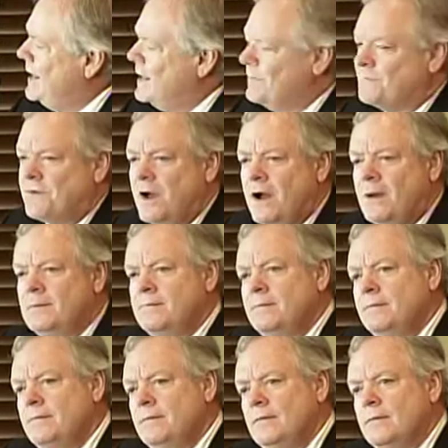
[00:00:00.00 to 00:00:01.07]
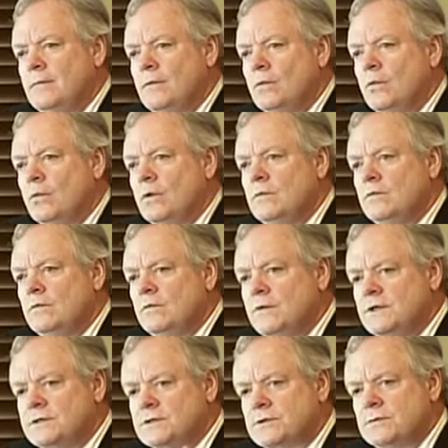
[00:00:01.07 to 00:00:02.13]
From when
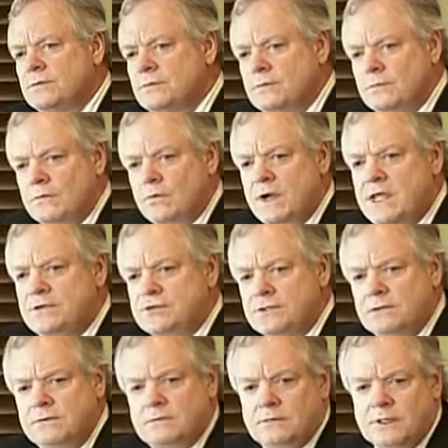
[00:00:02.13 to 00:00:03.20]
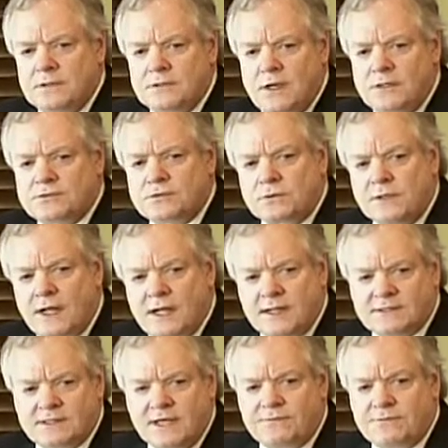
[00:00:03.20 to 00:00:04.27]
this region
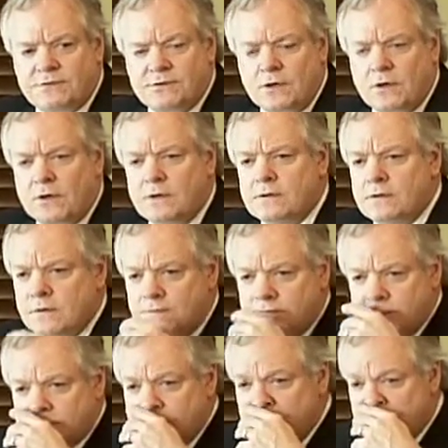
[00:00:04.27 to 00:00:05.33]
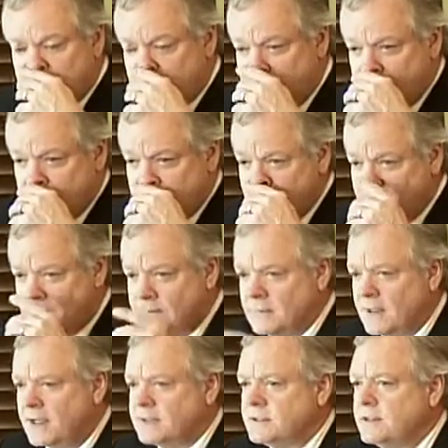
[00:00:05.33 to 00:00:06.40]
industrialized after the turn of the century in
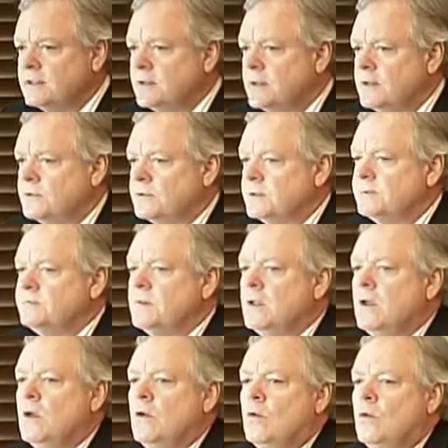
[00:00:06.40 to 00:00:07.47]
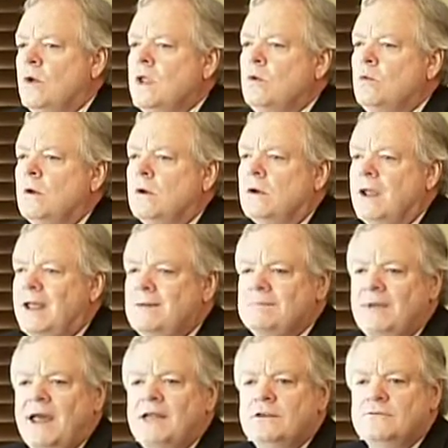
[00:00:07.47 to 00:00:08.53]
1900, we were a
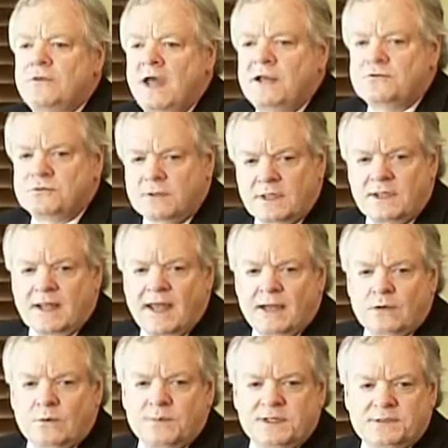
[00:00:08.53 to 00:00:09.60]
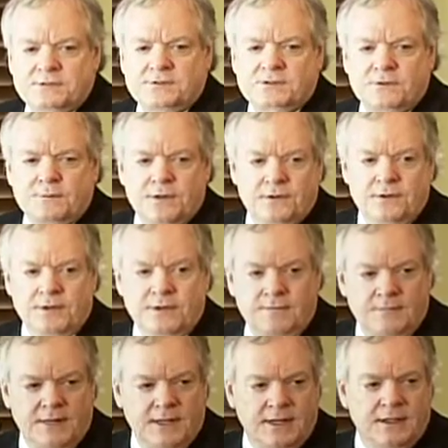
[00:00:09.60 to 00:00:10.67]
manufacturing and agribusiness community,
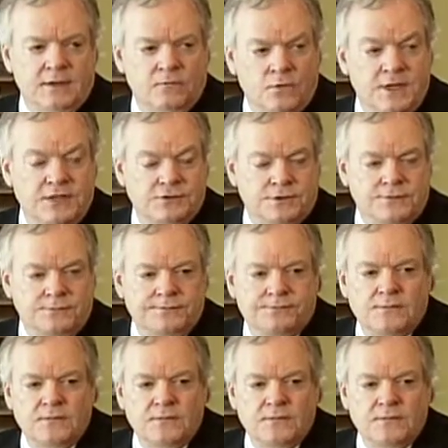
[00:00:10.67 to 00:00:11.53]
meaning region.